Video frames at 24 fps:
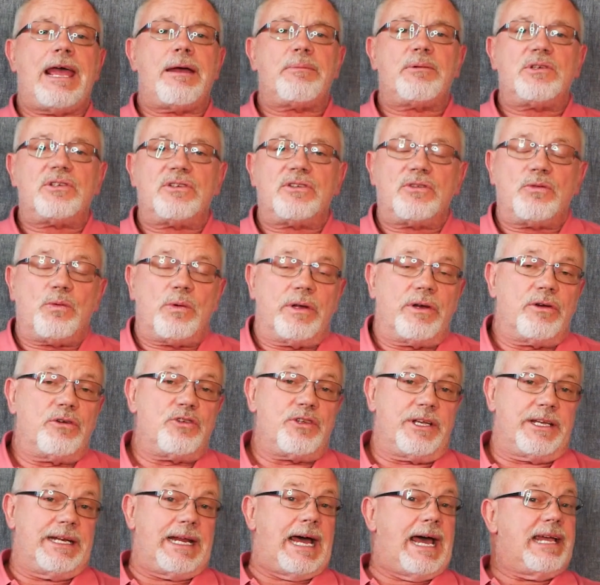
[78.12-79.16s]
happens in the winter
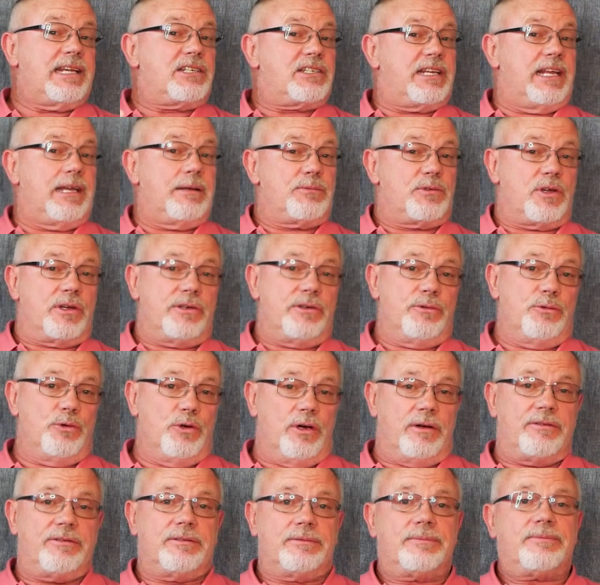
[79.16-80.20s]
is you get ice dams on your
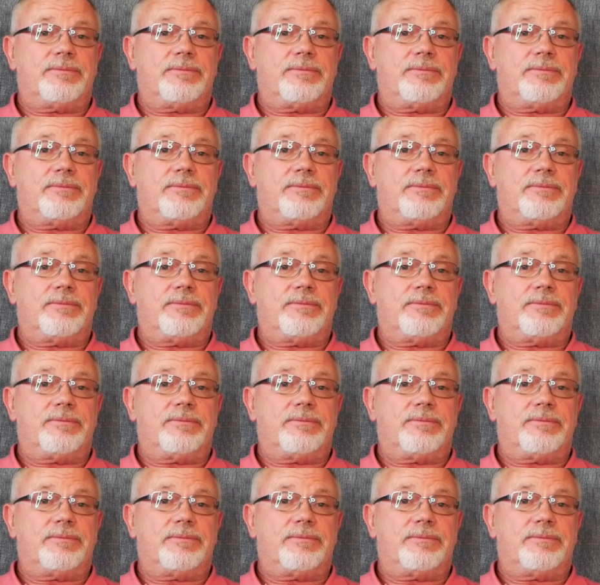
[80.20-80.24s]
roof.